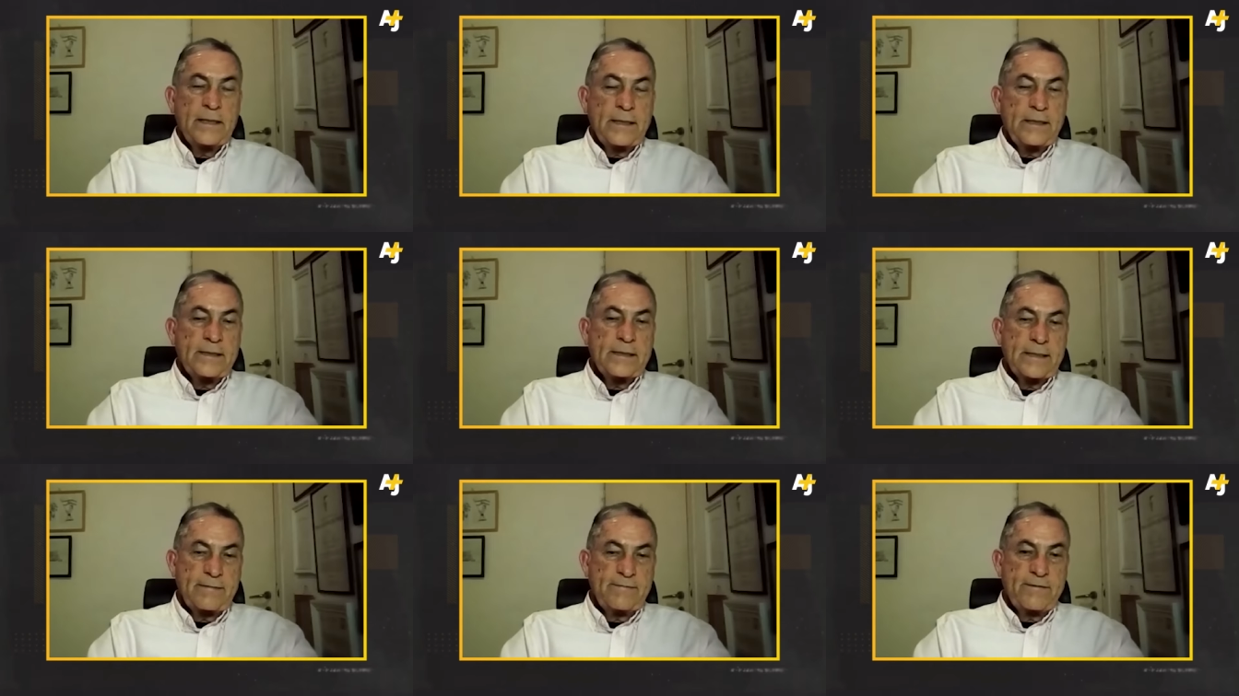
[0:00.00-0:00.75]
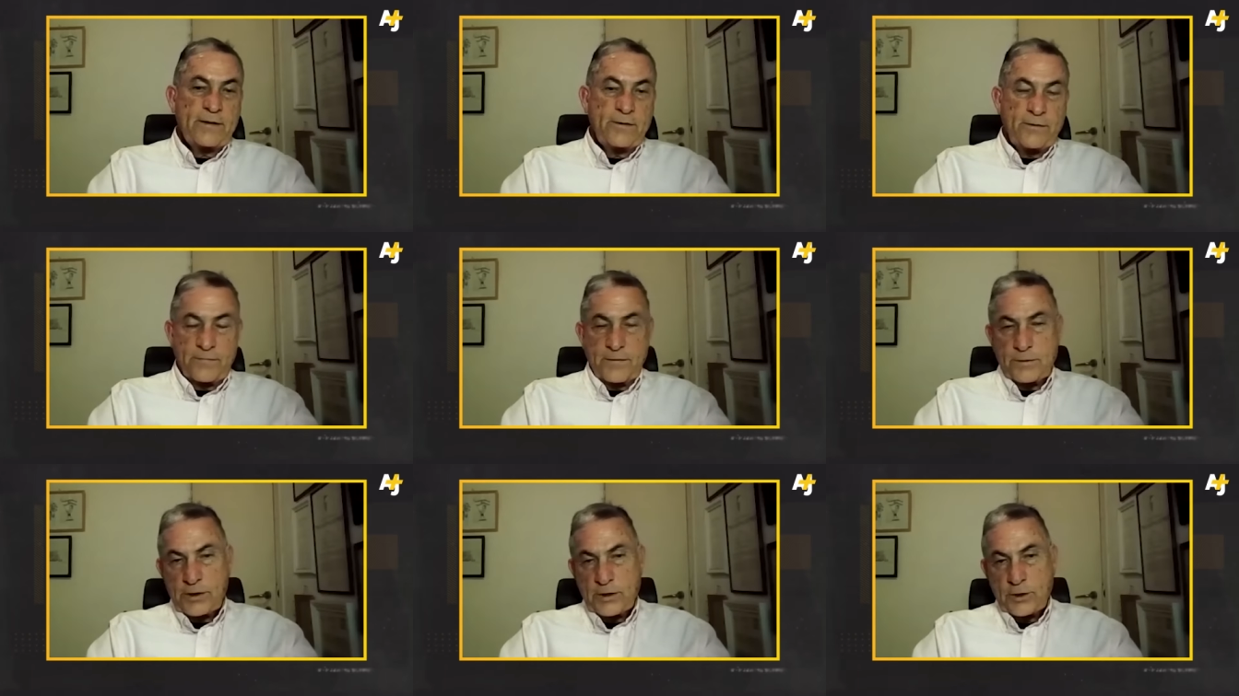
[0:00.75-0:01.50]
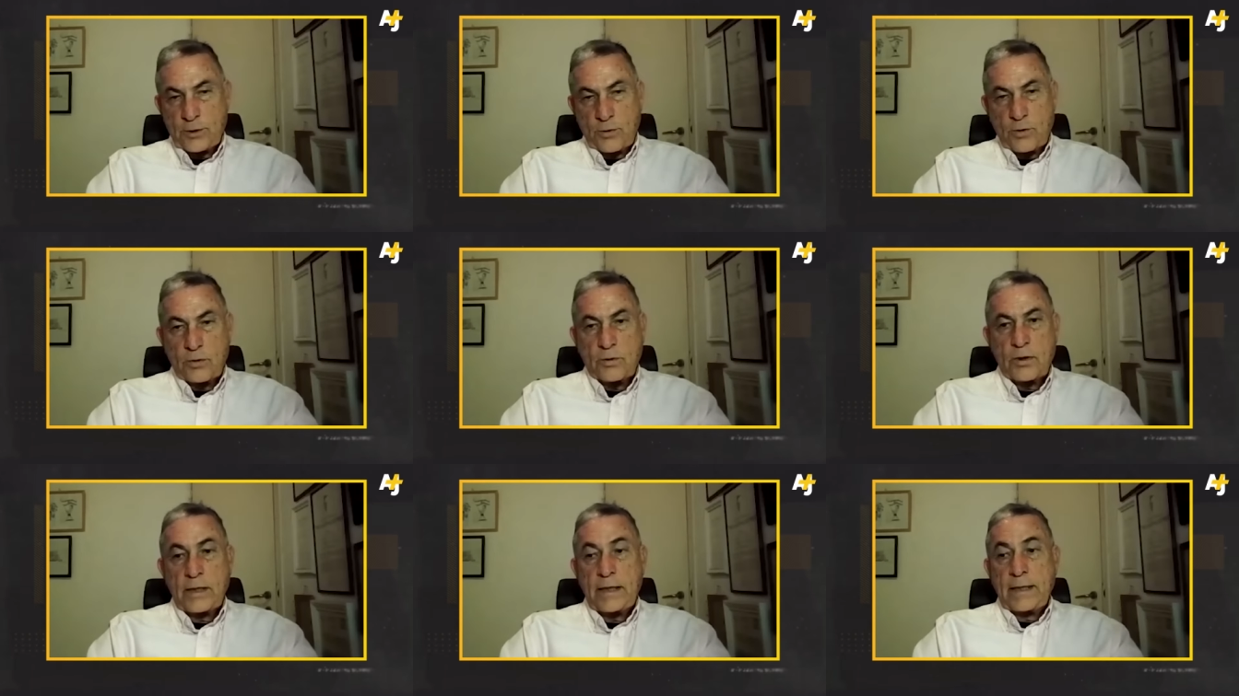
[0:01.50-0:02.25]
is uh, very very
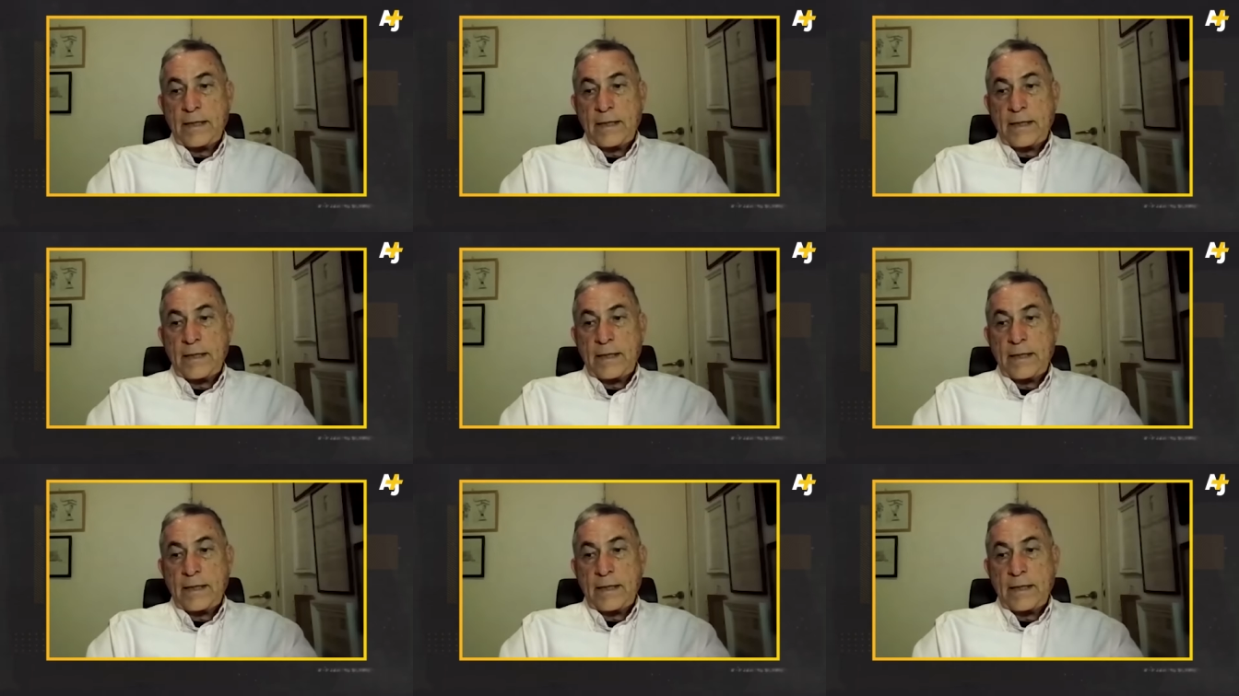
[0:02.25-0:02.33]
strong